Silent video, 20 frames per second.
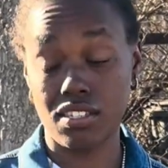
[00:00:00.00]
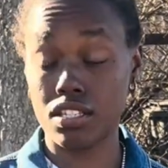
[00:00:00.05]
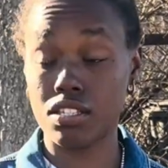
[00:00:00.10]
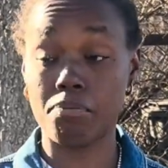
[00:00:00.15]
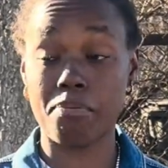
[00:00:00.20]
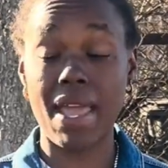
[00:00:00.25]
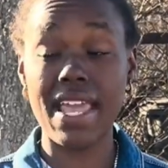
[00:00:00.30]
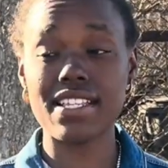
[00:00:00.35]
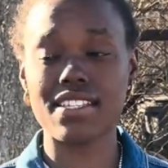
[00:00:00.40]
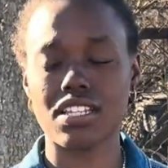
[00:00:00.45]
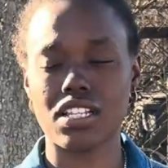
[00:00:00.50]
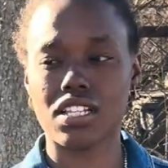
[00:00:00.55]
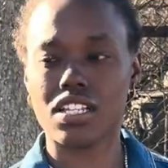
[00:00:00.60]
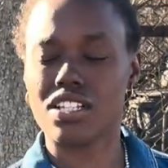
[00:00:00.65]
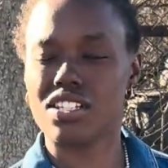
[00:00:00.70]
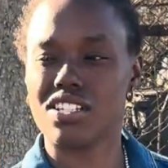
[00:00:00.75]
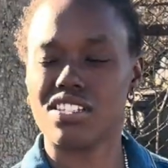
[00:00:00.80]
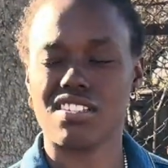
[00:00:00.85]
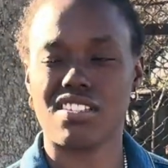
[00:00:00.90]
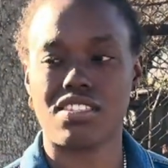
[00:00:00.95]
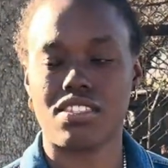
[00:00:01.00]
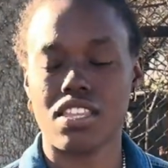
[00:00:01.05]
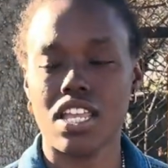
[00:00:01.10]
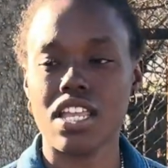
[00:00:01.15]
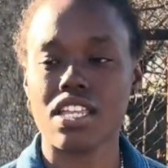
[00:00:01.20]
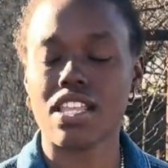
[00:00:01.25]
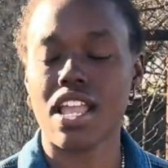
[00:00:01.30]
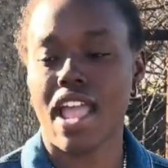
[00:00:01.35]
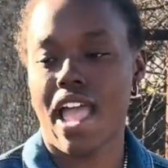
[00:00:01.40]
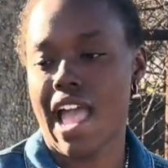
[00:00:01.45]
basically just
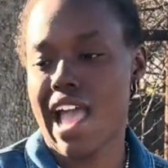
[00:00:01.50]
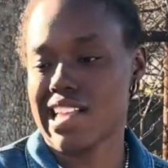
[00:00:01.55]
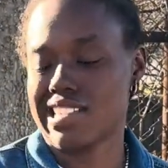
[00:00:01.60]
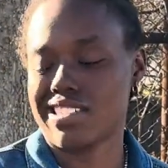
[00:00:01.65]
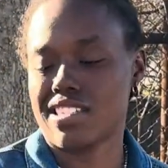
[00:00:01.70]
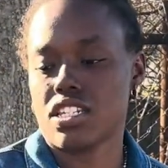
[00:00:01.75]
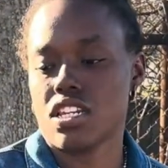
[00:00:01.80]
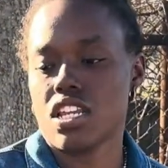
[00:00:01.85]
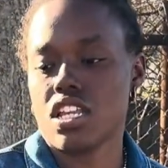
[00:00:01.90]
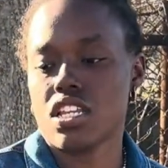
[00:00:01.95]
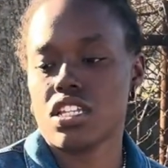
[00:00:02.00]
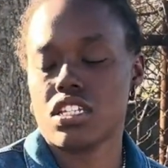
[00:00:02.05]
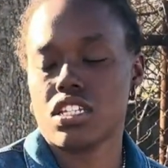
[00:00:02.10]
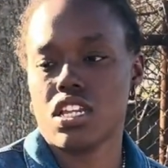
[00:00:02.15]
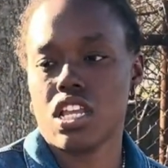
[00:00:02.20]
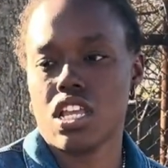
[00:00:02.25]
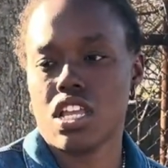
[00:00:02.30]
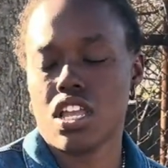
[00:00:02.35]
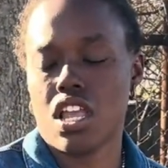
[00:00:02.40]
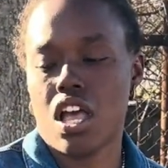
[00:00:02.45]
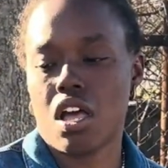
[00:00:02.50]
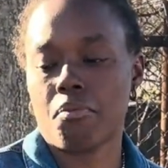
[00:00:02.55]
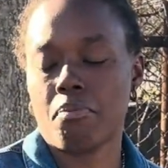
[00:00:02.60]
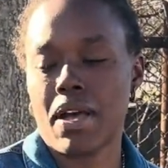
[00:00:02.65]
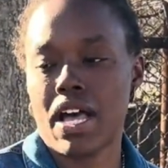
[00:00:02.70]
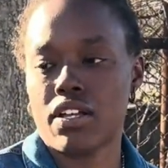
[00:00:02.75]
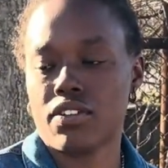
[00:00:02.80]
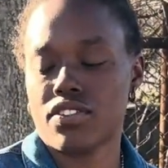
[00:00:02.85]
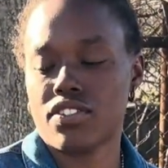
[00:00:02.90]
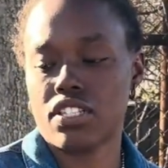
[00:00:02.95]
think that I snitched
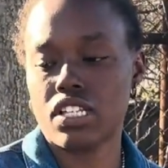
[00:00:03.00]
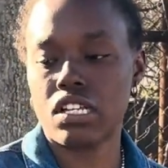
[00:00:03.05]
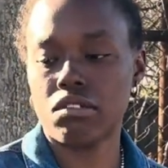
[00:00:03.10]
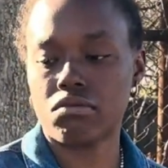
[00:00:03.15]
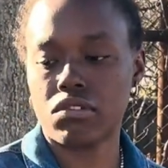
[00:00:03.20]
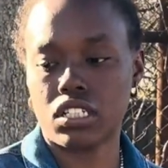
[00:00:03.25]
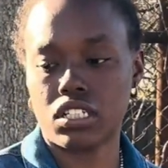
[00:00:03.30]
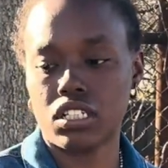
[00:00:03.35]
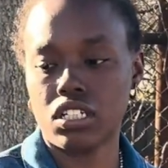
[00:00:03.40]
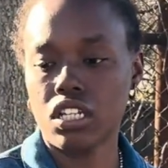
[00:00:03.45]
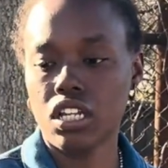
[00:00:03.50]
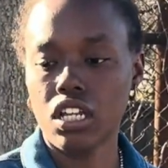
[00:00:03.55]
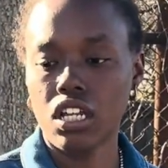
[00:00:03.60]
about something